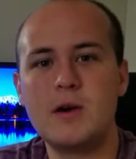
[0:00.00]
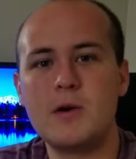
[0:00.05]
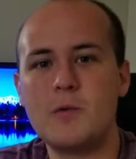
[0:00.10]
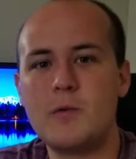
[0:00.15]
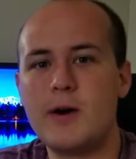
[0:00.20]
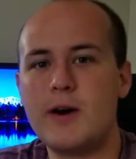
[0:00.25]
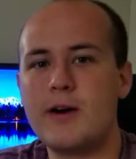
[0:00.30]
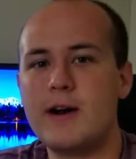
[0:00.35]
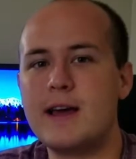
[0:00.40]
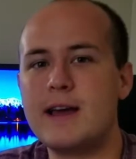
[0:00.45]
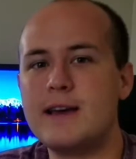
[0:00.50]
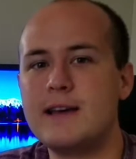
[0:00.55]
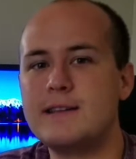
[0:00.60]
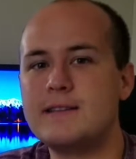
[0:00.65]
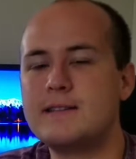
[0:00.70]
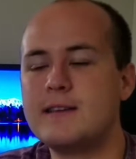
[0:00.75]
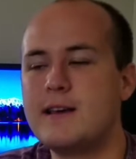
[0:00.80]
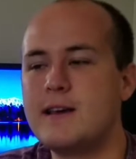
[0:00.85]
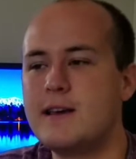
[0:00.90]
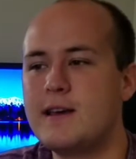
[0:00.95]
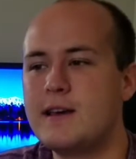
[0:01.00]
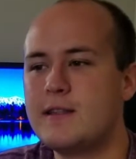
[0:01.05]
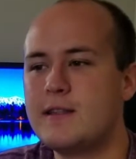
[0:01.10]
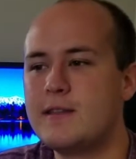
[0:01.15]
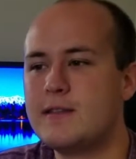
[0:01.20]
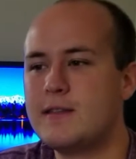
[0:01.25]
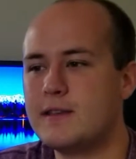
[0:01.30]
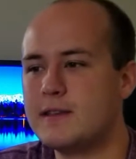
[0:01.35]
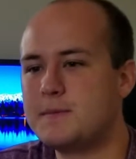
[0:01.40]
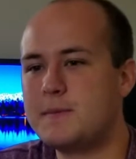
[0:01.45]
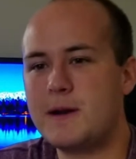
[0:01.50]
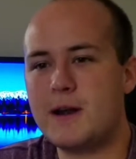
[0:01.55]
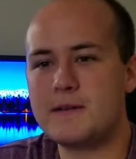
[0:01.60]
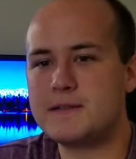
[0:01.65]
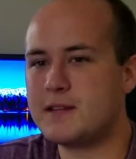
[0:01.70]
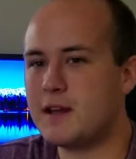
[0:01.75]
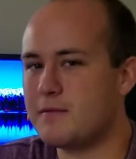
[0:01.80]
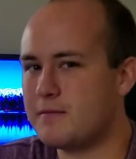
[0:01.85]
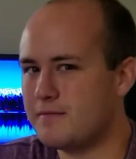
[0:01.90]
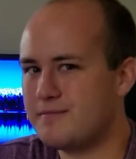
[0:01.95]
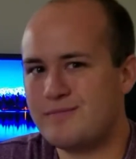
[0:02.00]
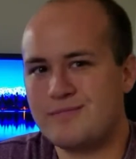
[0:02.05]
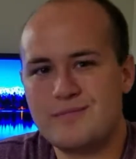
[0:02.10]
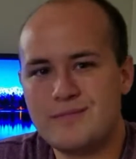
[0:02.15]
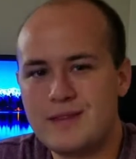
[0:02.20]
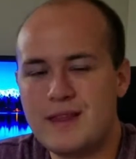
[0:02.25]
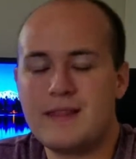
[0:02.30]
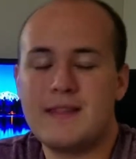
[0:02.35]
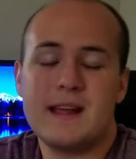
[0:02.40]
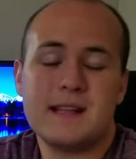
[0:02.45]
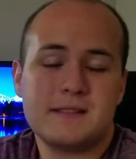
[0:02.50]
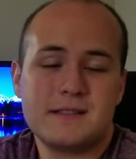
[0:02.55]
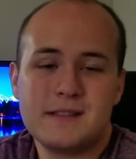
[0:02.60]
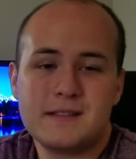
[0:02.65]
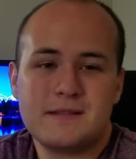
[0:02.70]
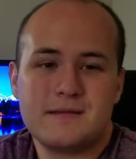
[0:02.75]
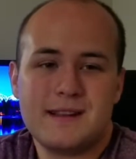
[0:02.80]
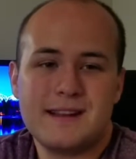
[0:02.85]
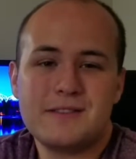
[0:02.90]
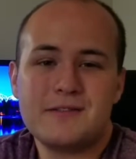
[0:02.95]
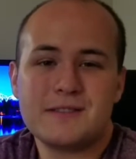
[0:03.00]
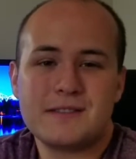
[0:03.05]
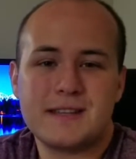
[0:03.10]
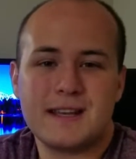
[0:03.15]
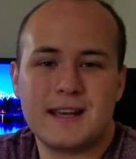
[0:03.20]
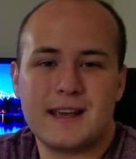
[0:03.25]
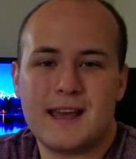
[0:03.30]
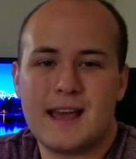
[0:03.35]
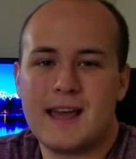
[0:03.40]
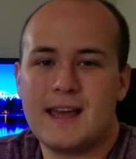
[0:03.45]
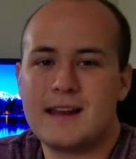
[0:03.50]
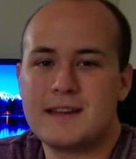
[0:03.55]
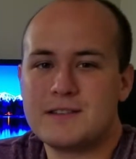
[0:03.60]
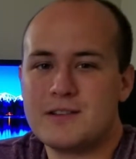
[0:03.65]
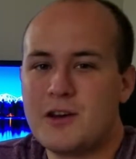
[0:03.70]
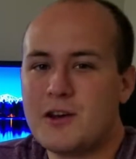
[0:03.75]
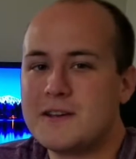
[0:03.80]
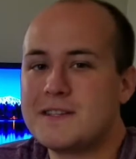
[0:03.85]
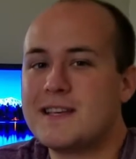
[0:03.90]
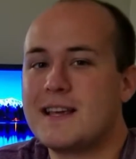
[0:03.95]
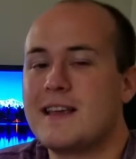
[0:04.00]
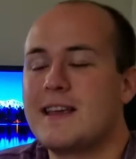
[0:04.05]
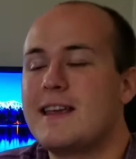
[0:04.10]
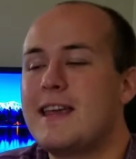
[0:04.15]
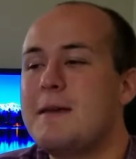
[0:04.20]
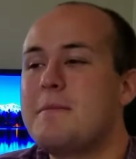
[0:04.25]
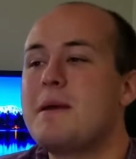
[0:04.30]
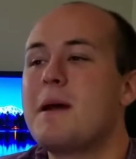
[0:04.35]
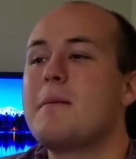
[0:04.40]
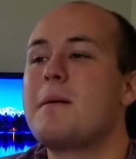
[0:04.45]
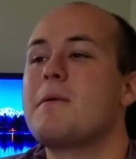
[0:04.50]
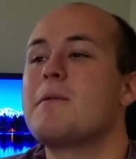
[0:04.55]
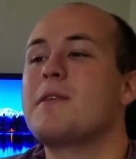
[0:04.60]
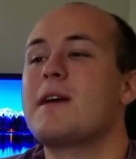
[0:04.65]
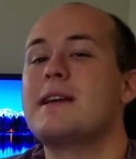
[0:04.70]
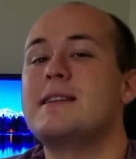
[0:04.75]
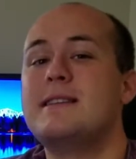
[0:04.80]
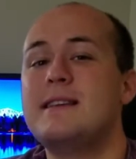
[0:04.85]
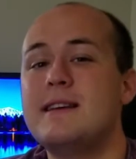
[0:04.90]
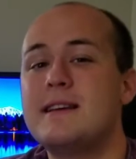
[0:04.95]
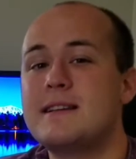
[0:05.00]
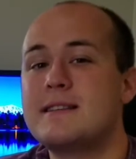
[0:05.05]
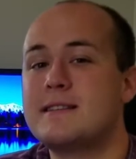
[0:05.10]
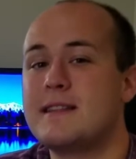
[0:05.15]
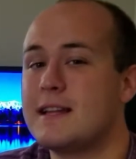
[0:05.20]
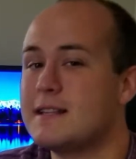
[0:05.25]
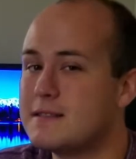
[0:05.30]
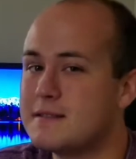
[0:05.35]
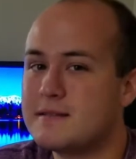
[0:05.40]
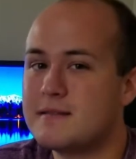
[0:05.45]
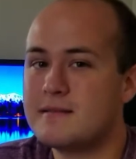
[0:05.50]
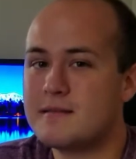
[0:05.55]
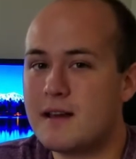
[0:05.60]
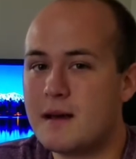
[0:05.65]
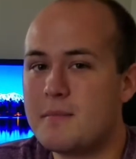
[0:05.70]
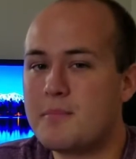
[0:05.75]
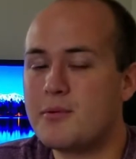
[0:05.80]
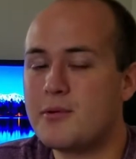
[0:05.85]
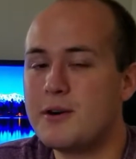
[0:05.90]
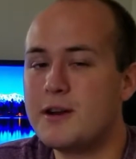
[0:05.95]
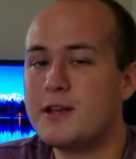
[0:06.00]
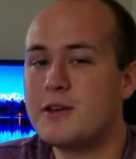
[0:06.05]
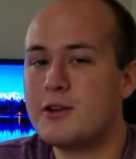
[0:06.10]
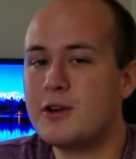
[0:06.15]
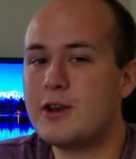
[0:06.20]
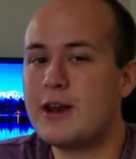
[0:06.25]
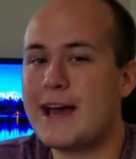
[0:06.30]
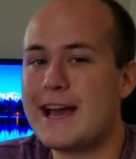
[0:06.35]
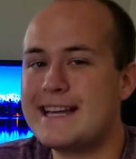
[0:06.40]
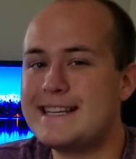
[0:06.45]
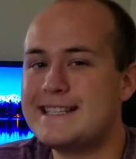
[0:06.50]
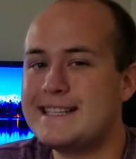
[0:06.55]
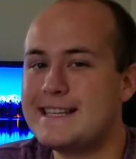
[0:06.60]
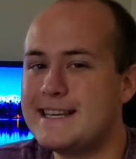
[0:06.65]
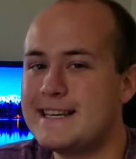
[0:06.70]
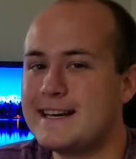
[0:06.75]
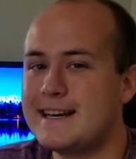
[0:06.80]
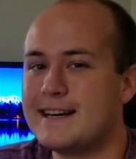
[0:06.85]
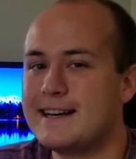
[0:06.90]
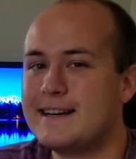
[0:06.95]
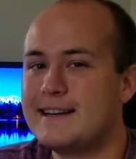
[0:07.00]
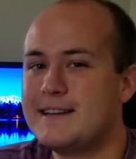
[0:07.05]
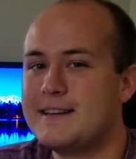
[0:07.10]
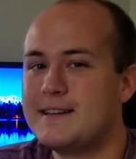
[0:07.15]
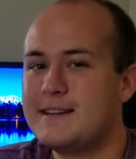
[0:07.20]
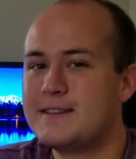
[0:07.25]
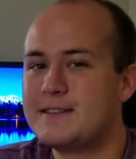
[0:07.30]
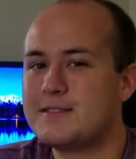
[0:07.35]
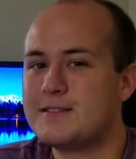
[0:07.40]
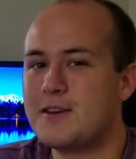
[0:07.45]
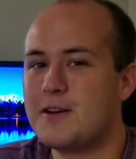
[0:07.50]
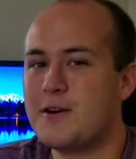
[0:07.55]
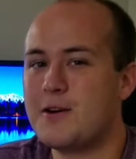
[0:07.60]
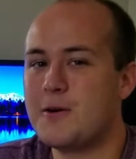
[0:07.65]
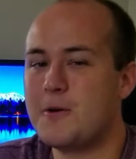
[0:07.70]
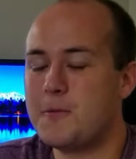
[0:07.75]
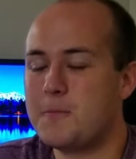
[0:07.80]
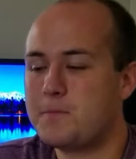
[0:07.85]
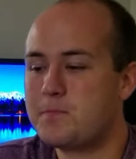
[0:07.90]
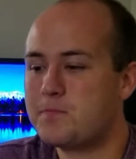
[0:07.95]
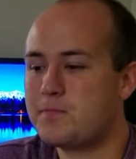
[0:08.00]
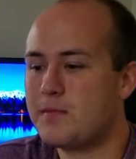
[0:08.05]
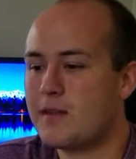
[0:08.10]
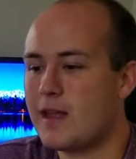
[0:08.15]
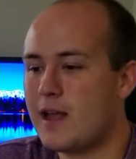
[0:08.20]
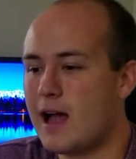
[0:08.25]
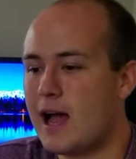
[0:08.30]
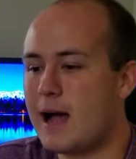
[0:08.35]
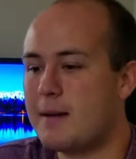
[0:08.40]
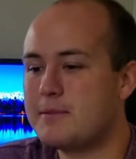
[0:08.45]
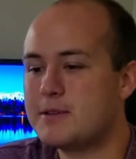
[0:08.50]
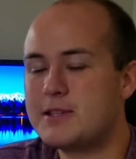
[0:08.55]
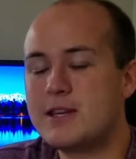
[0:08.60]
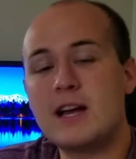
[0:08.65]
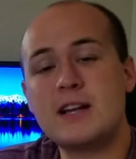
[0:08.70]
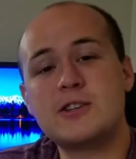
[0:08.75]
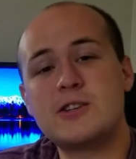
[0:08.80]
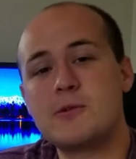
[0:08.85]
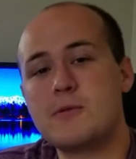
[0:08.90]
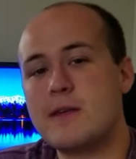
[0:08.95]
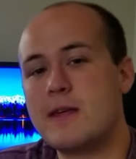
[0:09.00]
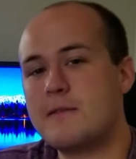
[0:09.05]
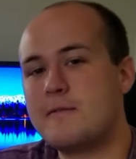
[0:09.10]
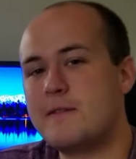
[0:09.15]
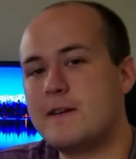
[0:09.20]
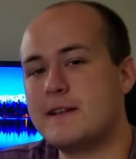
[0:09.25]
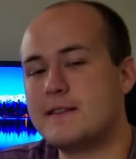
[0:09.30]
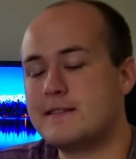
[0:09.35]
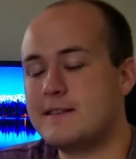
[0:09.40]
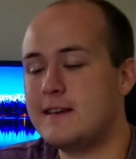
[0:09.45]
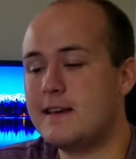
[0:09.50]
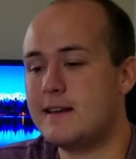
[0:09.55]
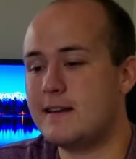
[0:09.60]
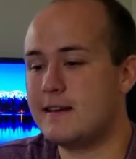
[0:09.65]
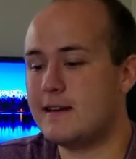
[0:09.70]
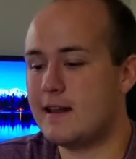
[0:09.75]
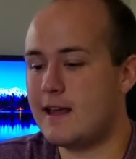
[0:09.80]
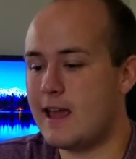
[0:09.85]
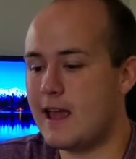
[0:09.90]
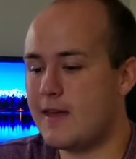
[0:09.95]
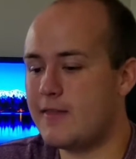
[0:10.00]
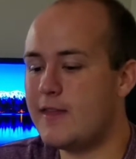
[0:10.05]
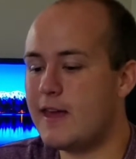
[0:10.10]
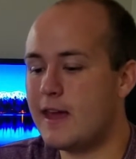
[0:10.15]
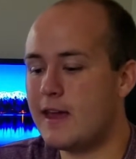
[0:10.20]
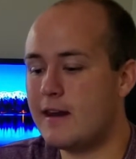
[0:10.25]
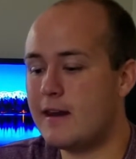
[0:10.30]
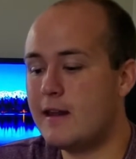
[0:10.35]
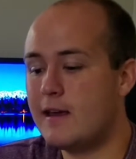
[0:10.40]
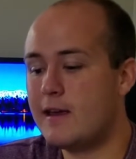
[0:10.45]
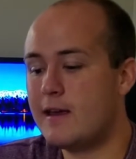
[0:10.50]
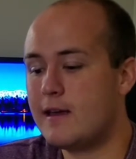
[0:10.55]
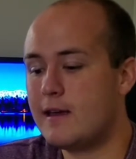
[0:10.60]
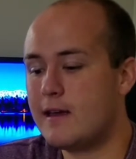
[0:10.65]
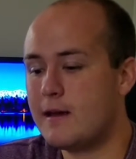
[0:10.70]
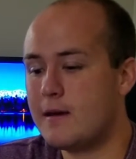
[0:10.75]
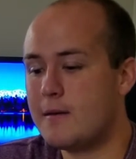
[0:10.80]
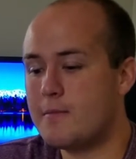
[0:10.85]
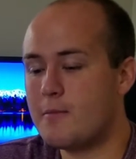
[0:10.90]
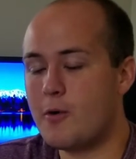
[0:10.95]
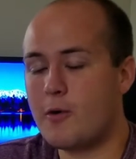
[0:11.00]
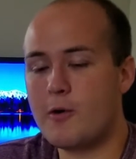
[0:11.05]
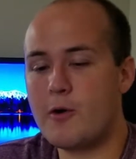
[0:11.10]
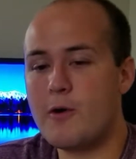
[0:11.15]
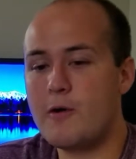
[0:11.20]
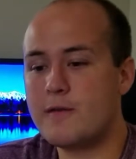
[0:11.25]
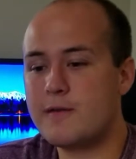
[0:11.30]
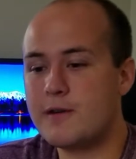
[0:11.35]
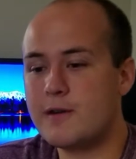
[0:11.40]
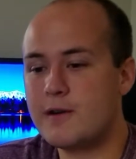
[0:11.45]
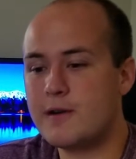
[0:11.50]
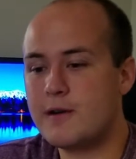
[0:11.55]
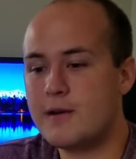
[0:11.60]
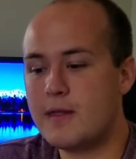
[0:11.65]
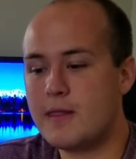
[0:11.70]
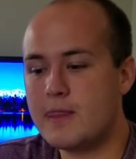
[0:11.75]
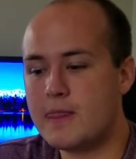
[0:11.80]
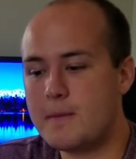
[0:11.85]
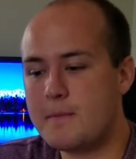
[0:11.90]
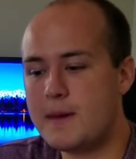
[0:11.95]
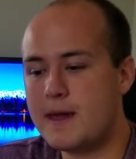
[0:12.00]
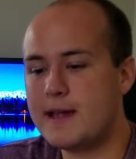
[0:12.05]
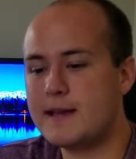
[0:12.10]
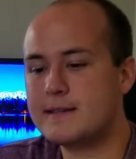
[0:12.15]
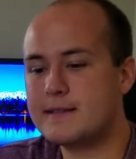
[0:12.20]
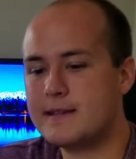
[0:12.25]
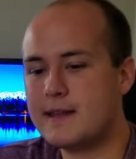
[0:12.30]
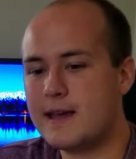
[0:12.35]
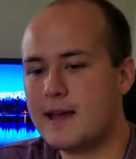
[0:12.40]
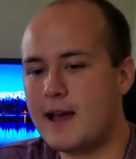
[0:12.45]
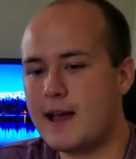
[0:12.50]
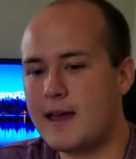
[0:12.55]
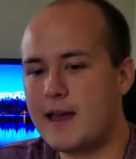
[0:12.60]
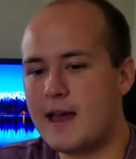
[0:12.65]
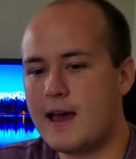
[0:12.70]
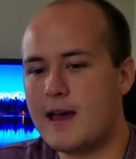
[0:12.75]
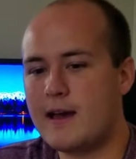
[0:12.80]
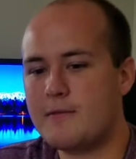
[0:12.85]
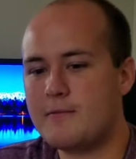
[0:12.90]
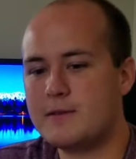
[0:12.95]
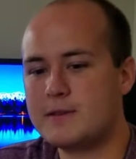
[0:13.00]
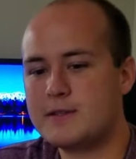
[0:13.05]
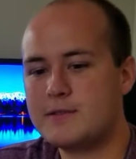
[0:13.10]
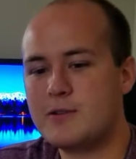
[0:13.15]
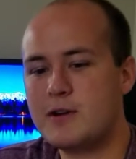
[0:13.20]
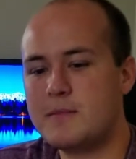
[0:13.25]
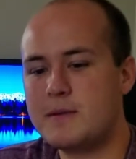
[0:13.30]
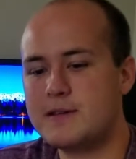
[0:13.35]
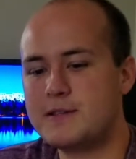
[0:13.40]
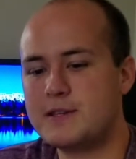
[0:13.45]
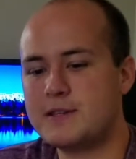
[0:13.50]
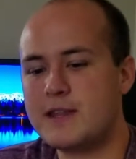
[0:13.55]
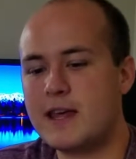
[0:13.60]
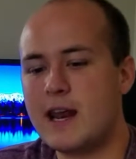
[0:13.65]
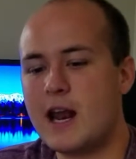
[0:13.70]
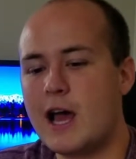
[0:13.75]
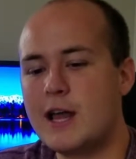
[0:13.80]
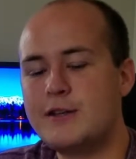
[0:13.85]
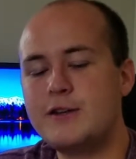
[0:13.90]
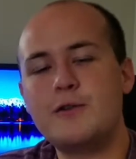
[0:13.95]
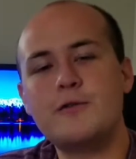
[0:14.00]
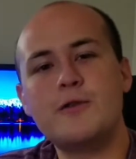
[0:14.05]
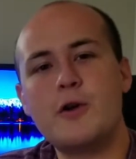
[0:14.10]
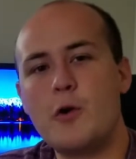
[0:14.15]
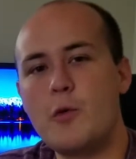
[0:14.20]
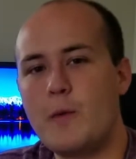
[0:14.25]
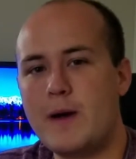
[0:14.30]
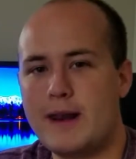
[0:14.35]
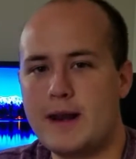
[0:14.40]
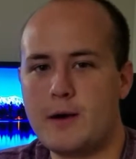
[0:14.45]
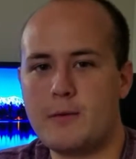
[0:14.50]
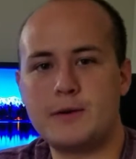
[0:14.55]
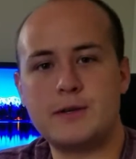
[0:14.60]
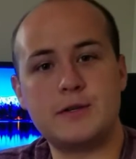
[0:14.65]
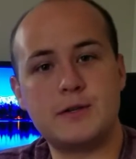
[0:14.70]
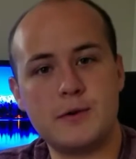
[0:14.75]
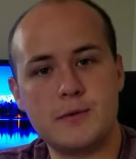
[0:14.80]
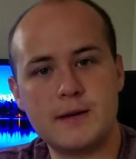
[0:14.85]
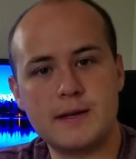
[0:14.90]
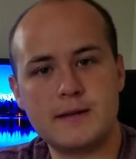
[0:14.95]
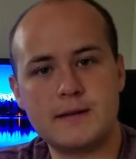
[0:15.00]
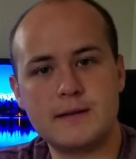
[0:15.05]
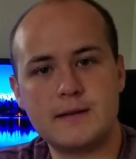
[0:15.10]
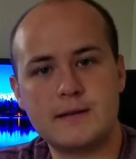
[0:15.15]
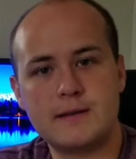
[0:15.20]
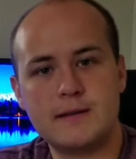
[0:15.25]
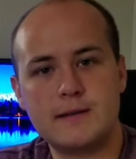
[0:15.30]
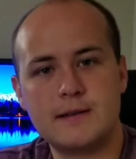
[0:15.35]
Whereas the spin-off stuff, that's just interesting. And as long as I can keep coming up with ideas, that's a pretty good idea. So I'm just not sure where that fits in. And then, moreover, the biggest thing I have with streaming is just that I don't know when I would do it.